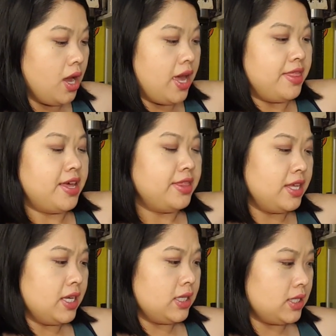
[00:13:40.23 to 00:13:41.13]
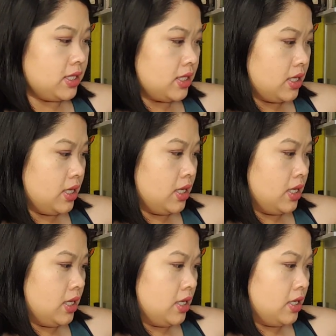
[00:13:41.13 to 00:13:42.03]
and then this
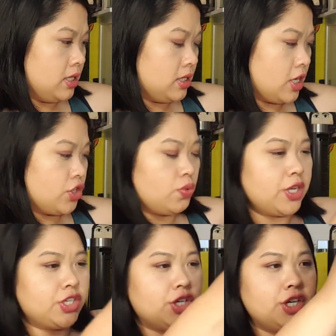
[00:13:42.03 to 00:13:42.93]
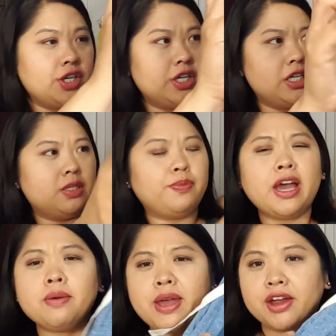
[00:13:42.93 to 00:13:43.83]
is a sweatshirt. It's
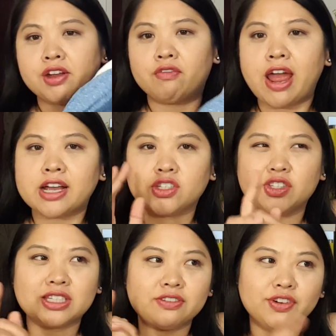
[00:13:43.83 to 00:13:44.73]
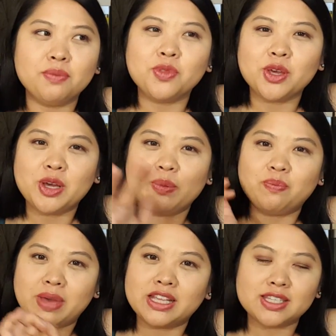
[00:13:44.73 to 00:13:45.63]
by American Rag, so it's from the
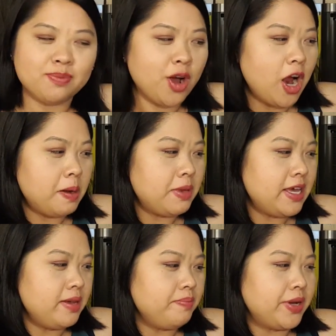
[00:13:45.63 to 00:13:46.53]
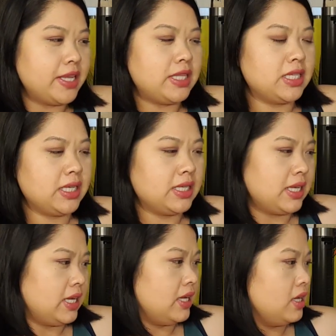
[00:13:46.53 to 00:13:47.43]
men's department, but this is
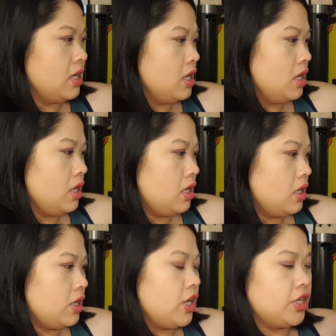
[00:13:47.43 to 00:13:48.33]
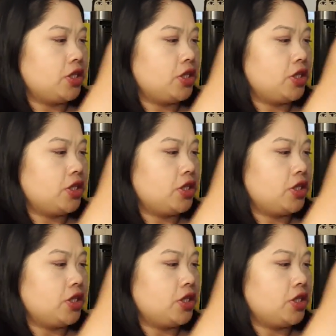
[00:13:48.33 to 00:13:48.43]
a a